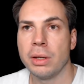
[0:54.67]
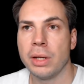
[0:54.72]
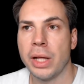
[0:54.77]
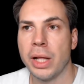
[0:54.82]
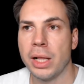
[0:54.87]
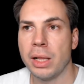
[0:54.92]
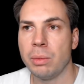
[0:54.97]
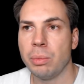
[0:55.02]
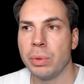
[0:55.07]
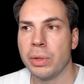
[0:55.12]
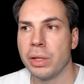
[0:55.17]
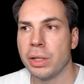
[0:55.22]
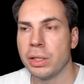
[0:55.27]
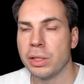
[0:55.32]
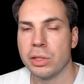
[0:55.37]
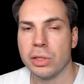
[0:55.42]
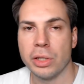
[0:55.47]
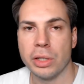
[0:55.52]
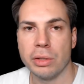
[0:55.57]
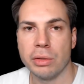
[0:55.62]
helping
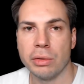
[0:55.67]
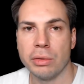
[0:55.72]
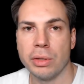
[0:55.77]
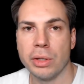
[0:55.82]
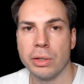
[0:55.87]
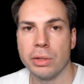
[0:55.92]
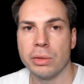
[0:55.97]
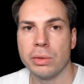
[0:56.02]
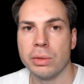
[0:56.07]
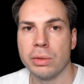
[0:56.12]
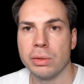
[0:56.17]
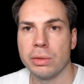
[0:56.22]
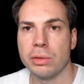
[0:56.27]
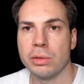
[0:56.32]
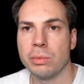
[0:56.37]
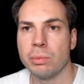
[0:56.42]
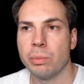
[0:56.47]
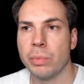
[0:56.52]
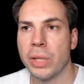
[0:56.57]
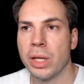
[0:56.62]
each other and
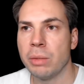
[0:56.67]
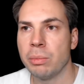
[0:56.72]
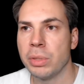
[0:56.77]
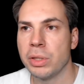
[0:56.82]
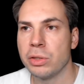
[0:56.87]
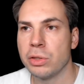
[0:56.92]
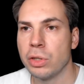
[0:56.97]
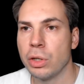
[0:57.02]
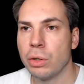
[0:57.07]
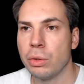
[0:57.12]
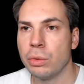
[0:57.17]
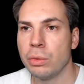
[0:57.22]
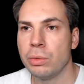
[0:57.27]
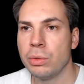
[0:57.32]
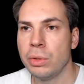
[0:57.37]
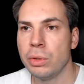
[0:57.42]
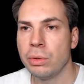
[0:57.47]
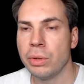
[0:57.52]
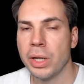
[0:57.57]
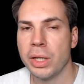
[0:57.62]
maybe show
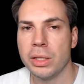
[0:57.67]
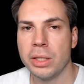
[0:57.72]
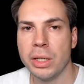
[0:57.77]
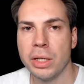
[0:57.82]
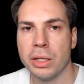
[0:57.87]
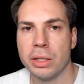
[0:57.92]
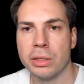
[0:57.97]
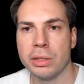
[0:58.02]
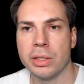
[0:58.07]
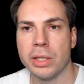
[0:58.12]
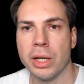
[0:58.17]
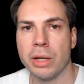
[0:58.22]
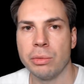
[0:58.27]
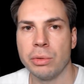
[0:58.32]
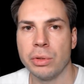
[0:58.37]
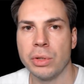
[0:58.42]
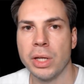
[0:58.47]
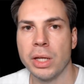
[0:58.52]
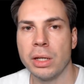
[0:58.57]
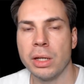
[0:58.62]
new ideas how
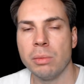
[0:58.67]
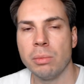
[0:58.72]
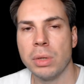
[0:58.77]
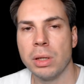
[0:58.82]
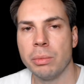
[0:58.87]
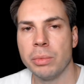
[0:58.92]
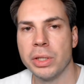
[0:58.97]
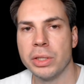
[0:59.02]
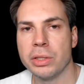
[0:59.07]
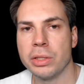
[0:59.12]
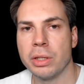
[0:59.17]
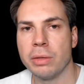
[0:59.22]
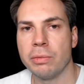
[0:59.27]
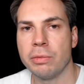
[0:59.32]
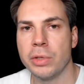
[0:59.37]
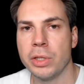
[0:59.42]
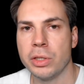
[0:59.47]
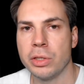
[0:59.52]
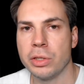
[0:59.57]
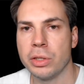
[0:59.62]
you can implement some
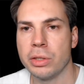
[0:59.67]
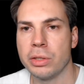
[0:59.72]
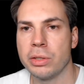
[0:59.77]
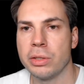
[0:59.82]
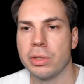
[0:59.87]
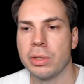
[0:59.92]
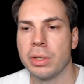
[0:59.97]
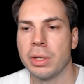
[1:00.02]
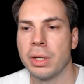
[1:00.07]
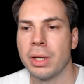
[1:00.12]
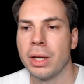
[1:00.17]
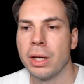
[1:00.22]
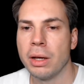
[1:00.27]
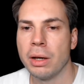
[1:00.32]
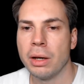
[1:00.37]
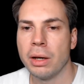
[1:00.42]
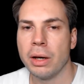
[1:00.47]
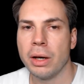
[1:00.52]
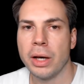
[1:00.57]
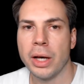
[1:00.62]
features.
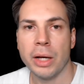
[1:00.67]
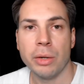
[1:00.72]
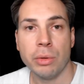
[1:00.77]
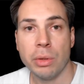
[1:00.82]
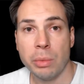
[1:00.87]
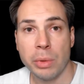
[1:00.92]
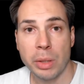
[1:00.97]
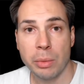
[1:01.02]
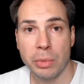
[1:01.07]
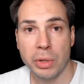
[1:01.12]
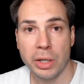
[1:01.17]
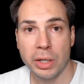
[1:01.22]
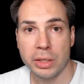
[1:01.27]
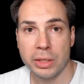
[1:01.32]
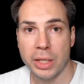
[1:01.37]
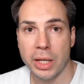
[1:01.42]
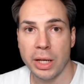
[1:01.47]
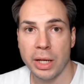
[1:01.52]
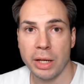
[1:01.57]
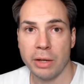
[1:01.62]
I remember
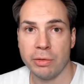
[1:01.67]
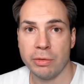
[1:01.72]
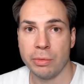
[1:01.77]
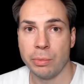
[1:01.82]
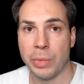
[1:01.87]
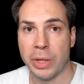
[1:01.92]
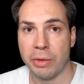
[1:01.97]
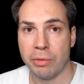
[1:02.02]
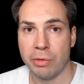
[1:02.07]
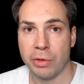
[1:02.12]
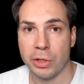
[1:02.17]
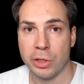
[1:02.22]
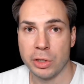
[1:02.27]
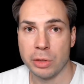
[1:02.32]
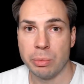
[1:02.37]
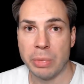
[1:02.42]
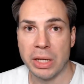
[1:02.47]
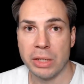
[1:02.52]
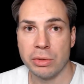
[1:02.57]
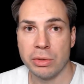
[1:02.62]
as I have my
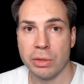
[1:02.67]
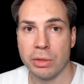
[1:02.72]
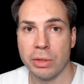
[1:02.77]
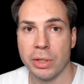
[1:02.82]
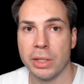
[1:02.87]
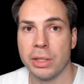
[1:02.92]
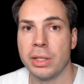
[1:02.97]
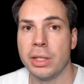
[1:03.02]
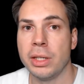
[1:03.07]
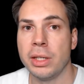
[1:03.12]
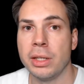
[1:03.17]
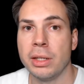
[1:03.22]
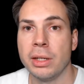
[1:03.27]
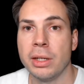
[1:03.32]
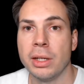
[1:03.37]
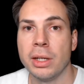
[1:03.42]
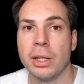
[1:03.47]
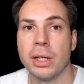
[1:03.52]
first mentor, and he